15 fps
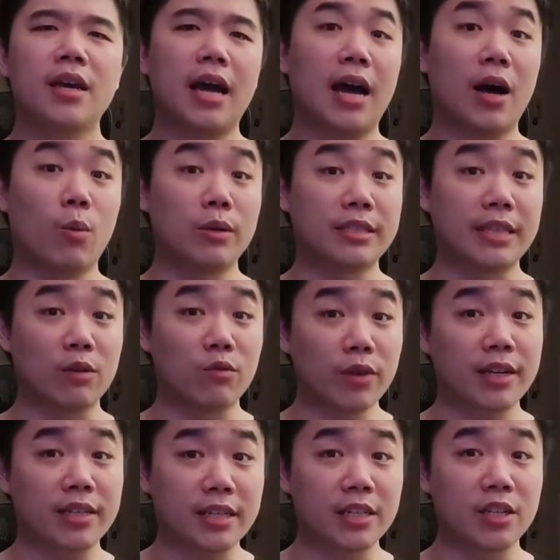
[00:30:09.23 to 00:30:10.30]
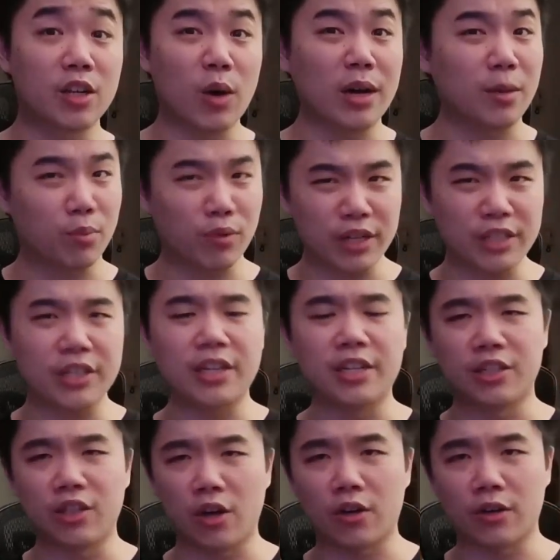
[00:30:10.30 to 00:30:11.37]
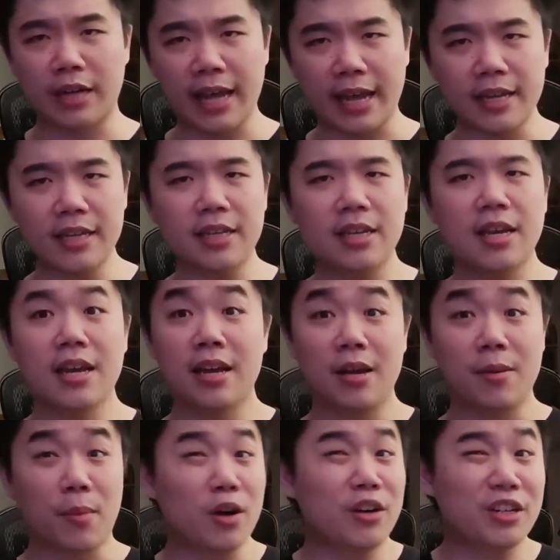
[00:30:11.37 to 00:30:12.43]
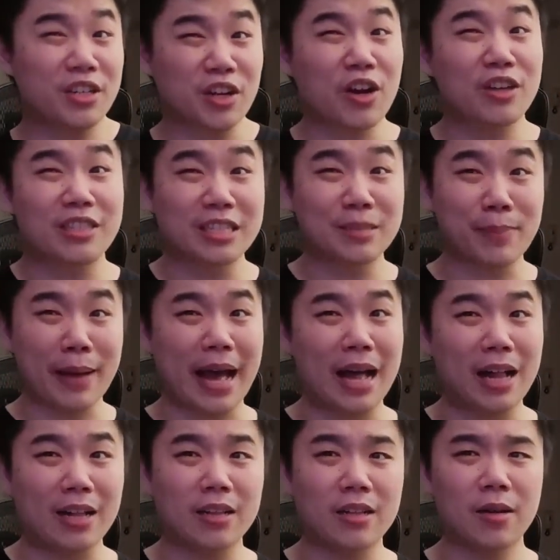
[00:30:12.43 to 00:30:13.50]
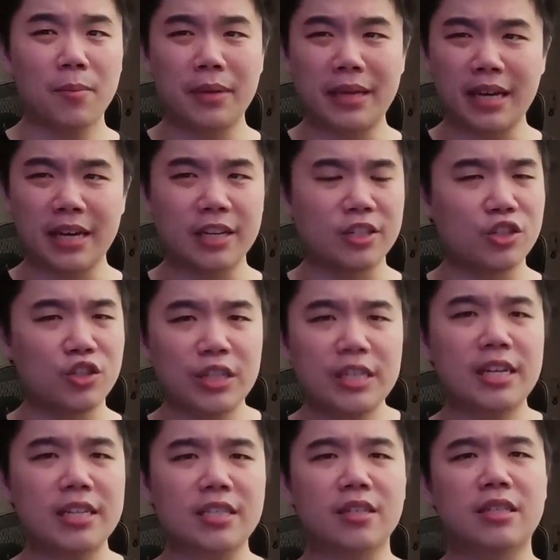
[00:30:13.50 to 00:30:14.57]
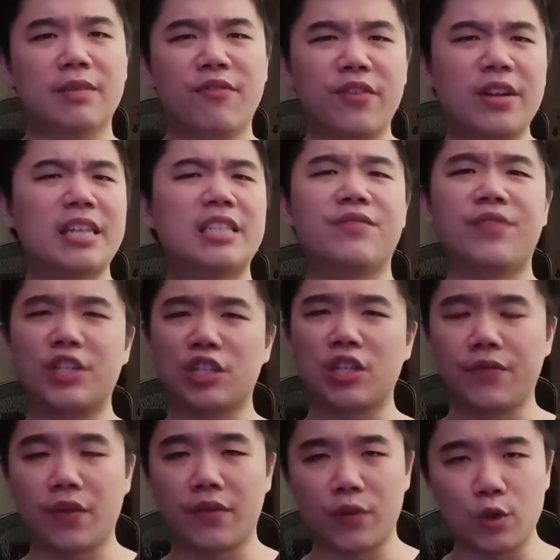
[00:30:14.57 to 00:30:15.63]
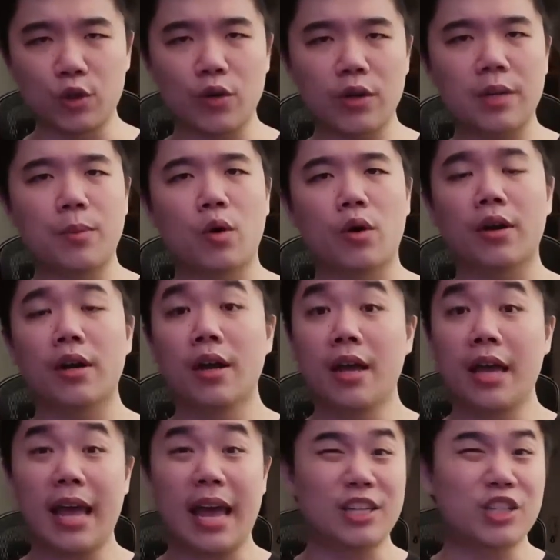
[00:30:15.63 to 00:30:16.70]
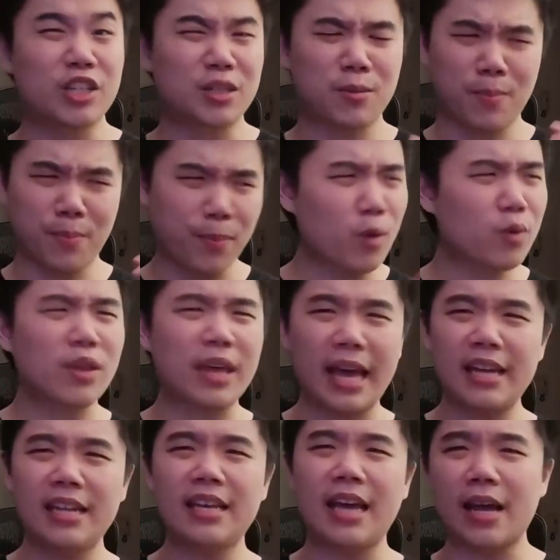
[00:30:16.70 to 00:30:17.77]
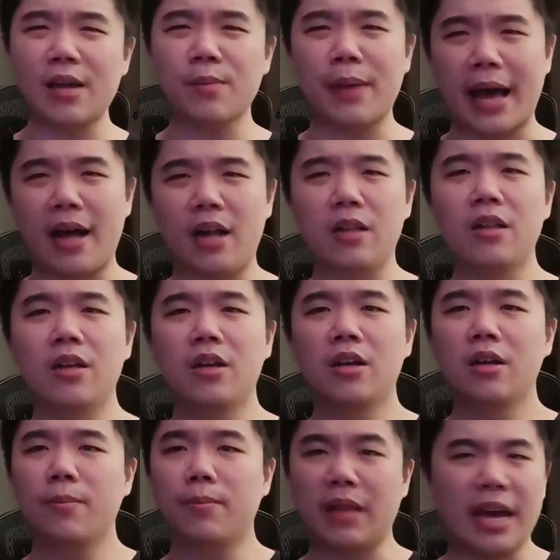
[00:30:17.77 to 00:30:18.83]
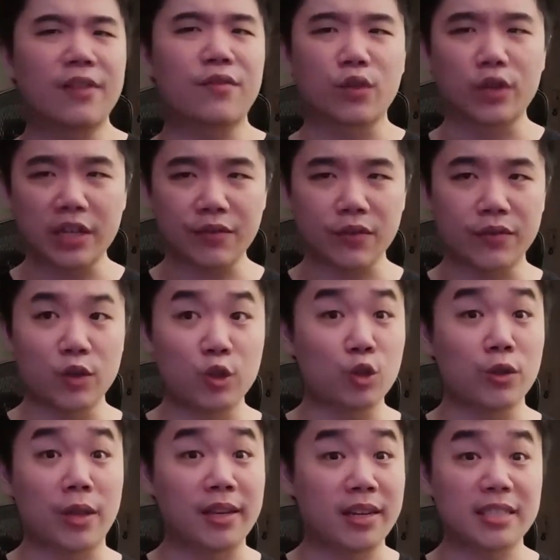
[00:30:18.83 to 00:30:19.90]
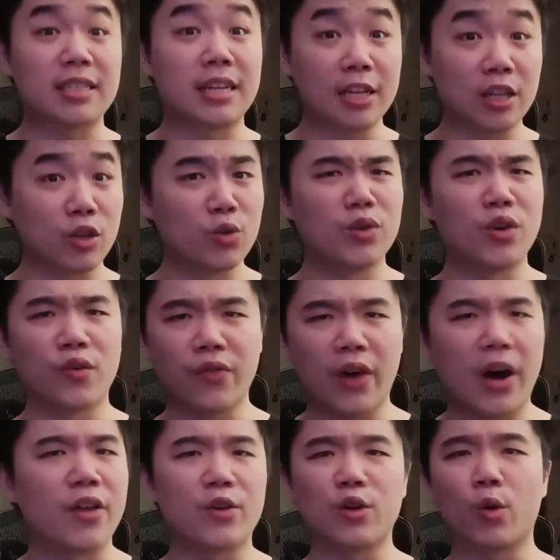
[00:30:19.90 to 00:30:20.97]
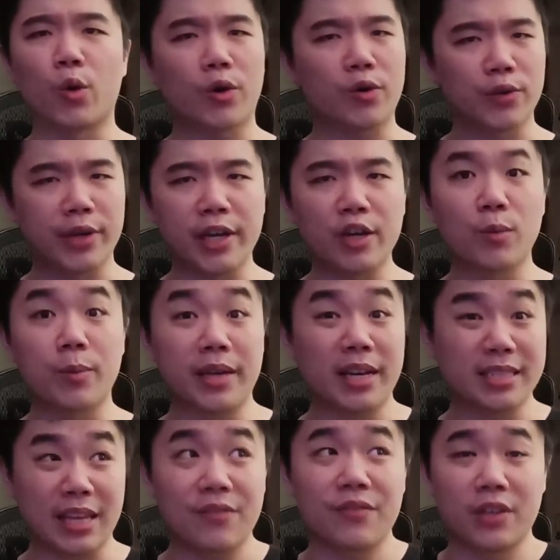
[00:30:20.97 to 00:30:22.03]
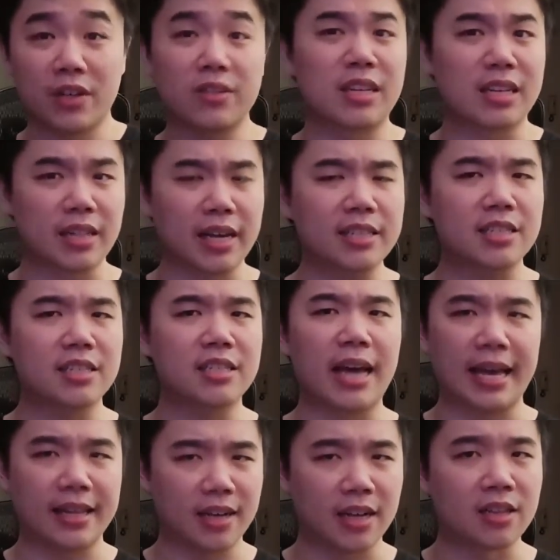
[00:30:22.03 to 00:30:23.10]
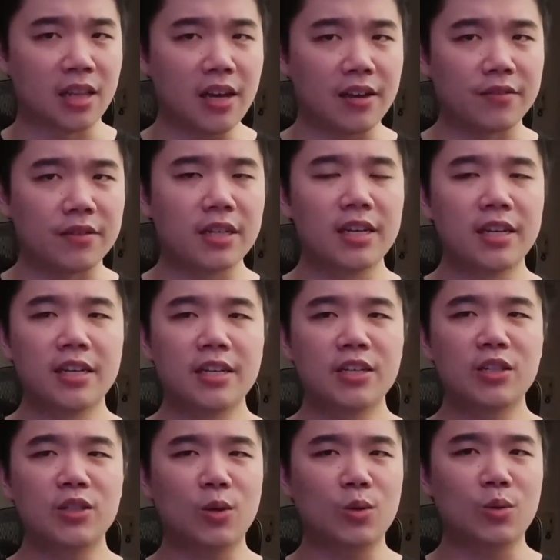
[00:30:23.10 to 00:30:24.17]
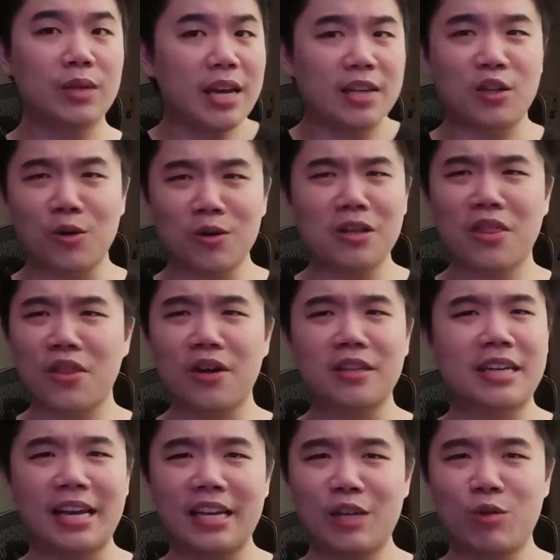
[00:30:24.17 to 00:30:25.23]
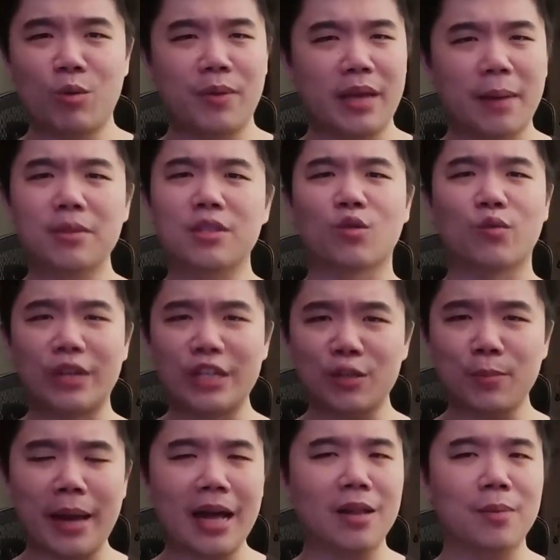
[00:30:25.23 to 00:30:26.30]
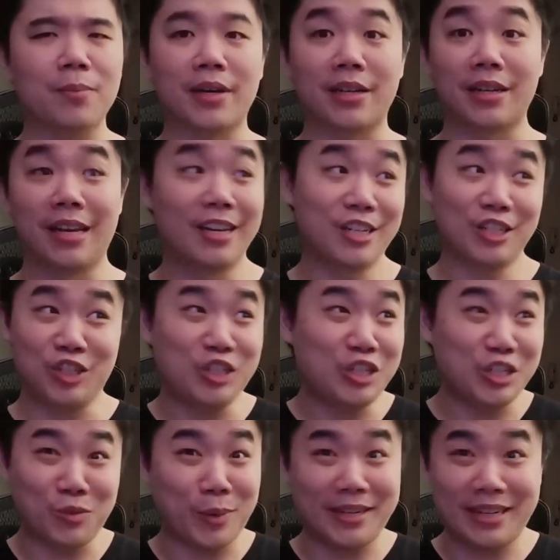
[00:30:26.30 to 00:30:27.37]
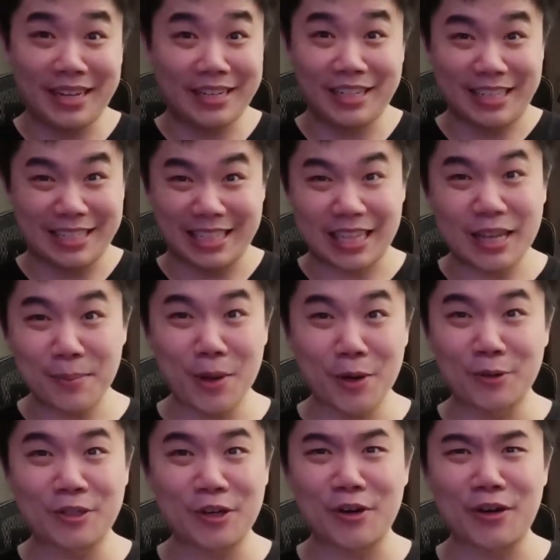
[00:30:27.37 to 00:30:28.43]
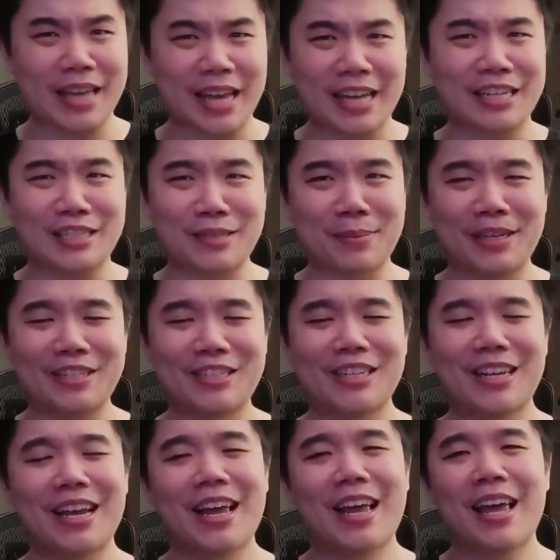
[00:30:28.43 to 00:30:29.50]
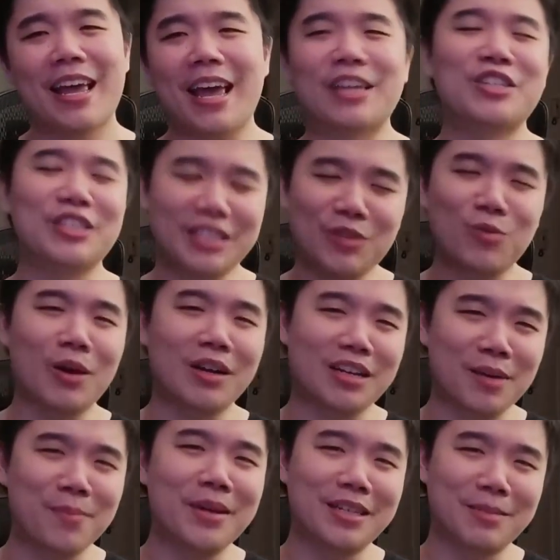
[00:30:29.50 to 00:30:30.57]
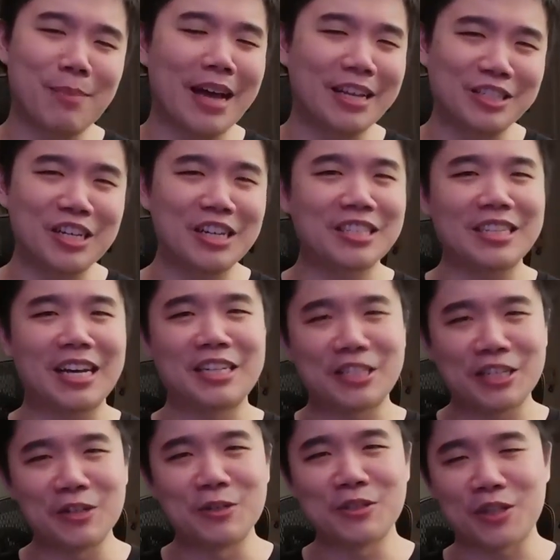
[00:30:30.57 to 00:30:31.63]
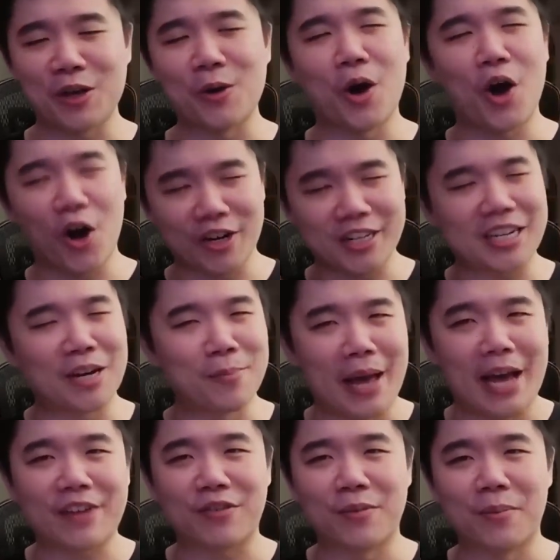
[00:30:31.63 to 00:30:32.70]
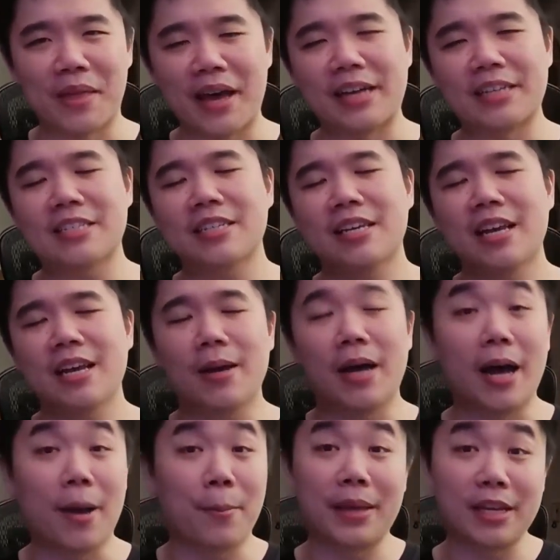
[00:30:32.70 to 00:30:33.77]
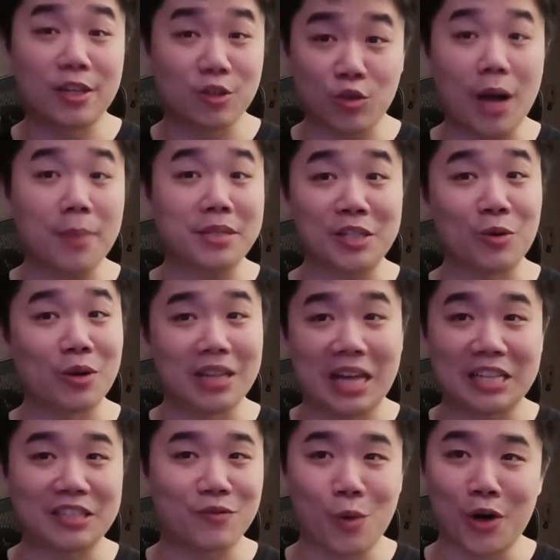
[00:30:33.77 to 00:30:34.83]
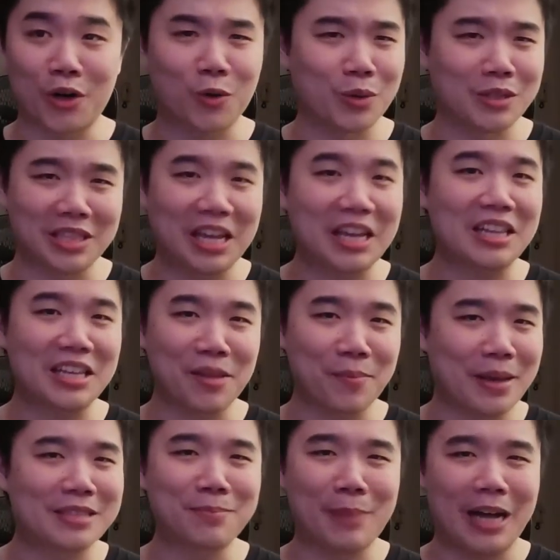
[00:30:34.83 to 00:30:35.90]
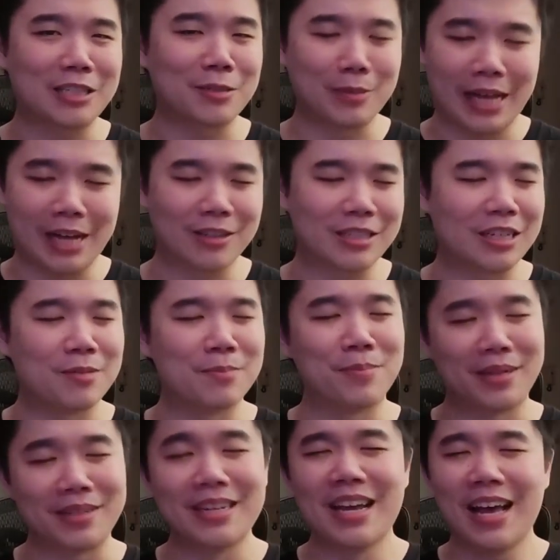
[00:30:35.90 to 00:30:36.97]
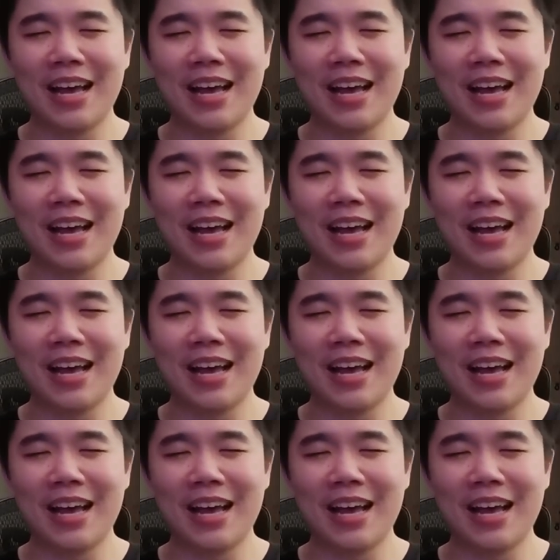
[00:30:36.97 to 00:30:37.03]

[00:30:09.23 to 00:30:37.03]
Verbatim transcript: uh, was that Rick didn't know how to appreciate his daughter Katie. Mark tosses Pal because she doesn't fit his vision of the future anymore, and just both Katie and Pal plan for a different future that doesn't include their father or creator because they feel neglected and unloved. So yeah, totally thought Katie would be able to reach Pal, but she just went into sleep mode during Katie's speech, and she did want to commit mass genocide too, so hard to come back from that. Uh, being dropped into a glass of water was likely the best possible outcome, but